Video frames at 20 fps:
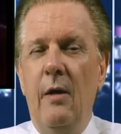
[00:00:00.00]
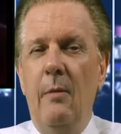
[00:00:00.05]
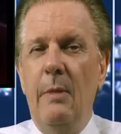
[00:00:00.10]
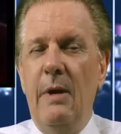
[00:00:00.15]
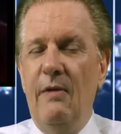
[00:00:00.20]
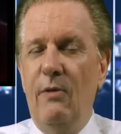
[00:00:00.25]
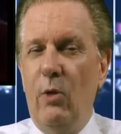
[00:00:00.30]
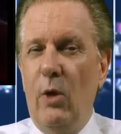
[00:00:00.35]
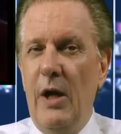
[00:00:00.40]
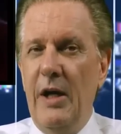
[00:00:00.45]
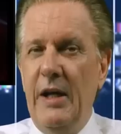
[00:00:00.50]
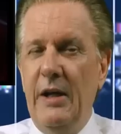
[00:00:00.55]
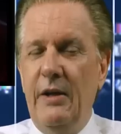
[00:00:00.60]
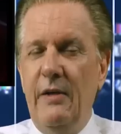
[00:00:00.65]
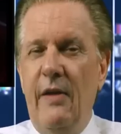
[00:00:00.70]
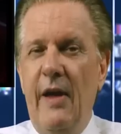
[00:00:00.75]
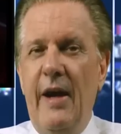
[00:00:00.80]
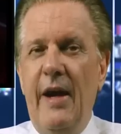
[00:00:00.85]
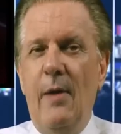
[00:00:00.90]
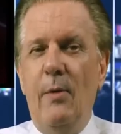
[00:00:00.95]
Before I get to
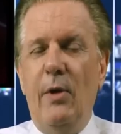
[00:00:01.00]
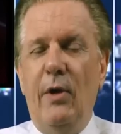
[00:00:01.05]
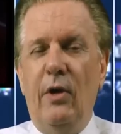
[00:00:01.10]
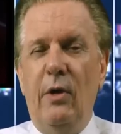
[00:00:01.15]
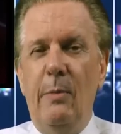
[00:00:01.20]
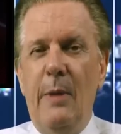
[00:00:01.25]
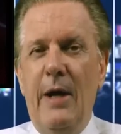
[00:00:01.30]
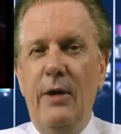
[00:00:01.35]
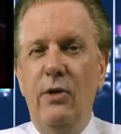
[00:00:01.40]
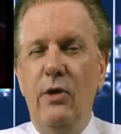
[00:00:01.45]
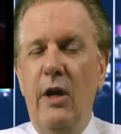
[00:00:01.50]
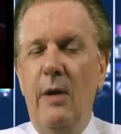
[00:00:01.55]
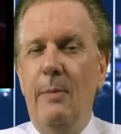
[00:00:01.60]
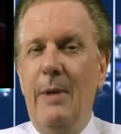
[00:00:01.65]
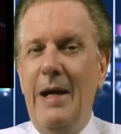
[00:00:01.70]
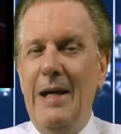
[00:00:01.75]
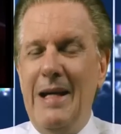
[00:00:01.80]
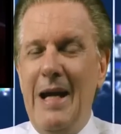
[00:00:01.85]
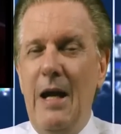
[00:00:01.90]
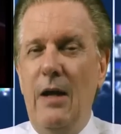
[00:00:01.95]
that, I want to remind you that
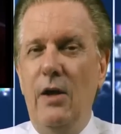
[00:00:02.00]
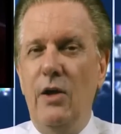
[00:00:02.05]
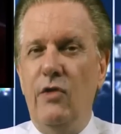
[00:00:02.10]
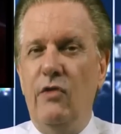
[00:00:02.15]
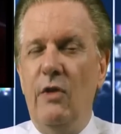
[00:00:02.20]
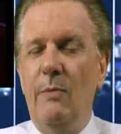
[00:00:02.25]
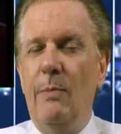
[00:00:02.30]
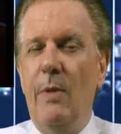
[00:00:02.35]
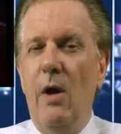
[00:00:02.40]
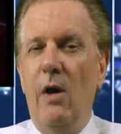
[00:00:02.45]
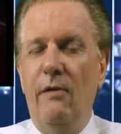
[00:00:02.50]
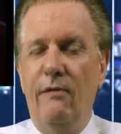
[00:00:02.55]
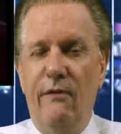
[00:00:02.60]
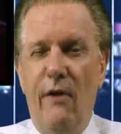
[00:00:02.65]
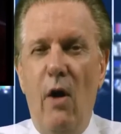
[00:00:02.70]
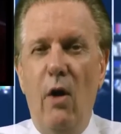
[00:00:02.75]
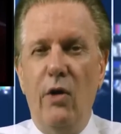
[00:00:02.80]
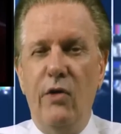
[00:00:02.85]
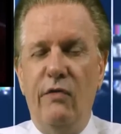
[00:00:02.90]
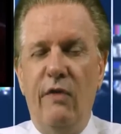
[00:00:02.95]
my college football
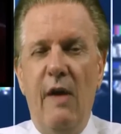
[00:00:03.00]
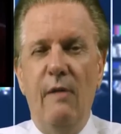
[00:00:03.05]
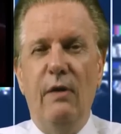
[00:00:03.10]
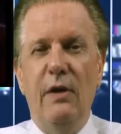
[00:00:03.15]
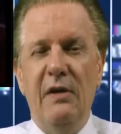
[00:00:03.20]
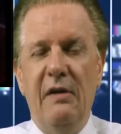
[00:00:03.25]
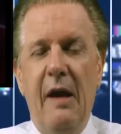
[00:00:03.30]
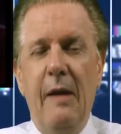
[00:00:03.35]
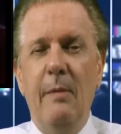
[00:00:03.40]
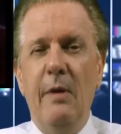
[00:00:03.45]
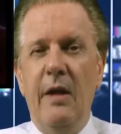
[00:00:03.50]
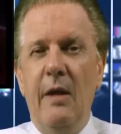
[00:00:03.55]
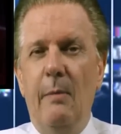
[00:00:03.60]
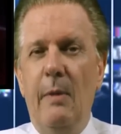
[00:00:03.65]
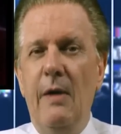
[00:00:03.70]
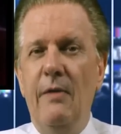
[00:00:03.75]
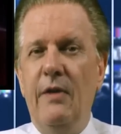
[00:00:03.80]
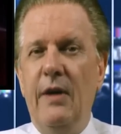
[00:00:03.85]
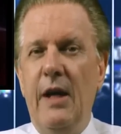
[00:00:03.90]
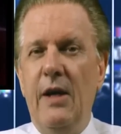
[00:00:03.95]
fall's favorite game of the
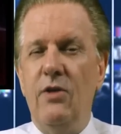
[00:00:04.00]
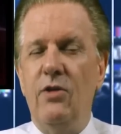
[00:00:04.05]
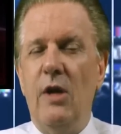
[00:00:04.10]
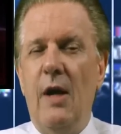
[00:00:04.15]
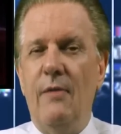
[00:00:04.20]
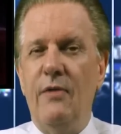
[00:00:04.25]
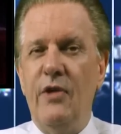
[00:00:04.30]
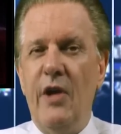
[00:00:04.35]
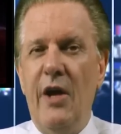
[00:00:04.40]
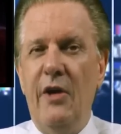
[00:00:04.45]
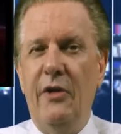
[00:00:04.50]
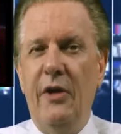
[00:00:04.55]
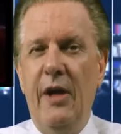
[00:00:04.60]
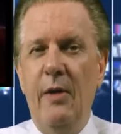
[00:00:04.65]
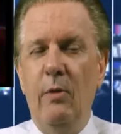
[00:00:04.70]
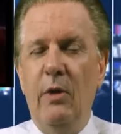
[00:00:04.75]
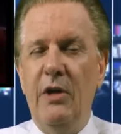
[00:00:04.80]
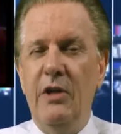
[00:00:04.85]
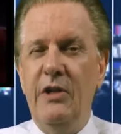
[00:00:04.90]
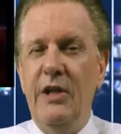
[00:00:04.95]
month kicks off Saturday.
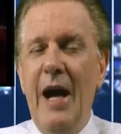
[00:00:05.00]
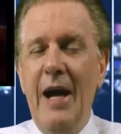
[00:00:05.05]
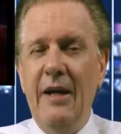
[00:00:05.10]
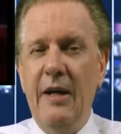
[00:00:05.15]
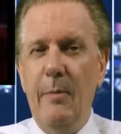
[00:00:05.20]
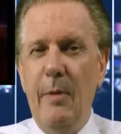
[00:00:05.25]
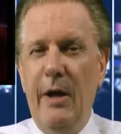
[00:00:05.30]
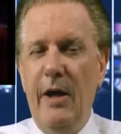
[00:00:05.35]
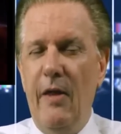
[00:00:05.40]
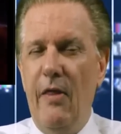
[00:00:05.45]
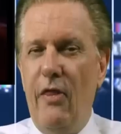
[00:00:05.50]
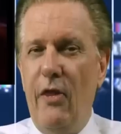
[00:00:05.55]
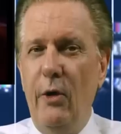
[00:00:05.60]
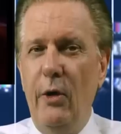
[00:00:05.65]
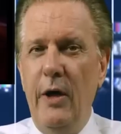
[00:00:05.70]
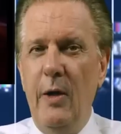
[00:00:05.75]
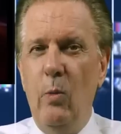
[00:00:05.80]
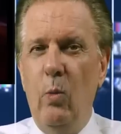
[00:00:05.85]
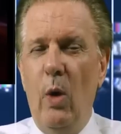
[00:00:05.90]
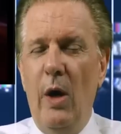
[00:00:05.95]
We're documented
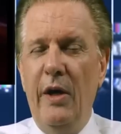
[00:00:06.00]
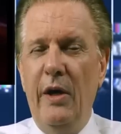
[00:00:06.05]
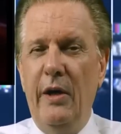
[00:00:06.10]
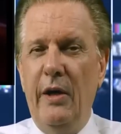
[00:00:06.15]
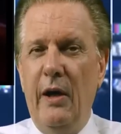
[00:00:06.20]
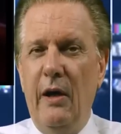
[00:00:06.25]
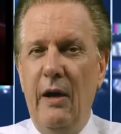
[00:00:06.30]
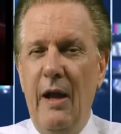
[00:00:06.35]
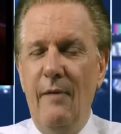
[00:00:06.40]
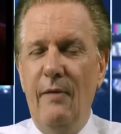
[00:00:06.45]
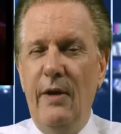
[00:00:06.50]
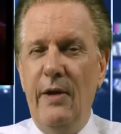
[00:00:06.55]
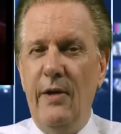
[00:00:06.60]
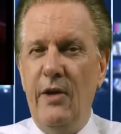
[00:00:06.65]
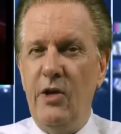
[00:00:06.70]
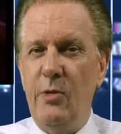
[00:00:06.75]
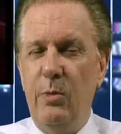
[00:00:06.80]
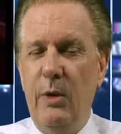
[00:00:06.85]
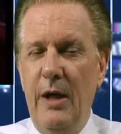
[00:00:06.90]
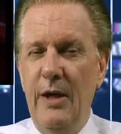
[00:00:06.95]
31-11 in
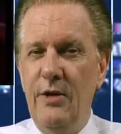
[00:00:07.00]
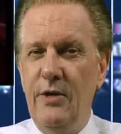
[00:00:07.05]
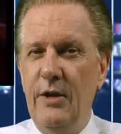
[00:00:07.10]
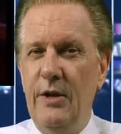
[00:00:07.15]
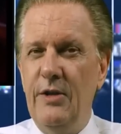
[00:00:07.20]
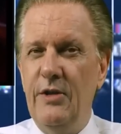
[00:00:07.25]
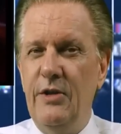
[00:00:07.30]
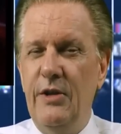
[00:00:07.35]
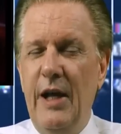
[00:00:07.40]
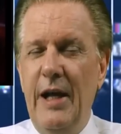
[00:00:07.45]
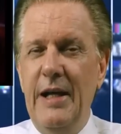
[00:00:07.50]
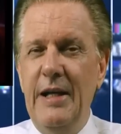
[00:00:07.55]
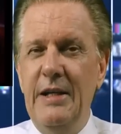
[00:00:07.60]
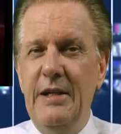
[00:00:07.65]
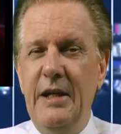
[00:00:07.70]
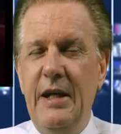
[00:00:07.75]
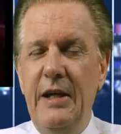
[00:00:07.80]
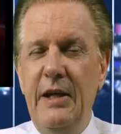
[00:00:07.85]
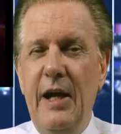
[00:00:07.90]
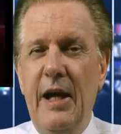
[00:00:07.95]
this play since
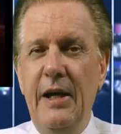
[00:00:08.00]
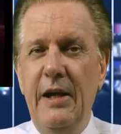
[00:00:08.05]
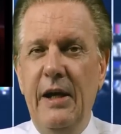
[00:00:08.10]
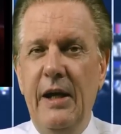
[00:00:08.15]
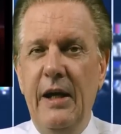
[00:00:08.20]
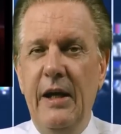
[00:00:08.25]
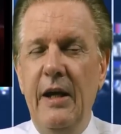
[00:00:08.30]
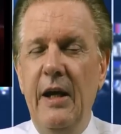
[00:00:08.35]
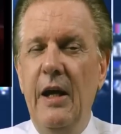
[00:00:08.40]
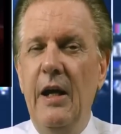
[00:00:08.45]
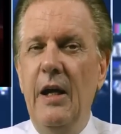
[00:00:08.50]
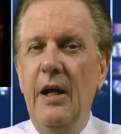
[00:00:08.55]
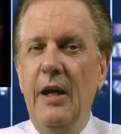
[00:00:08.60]
1990.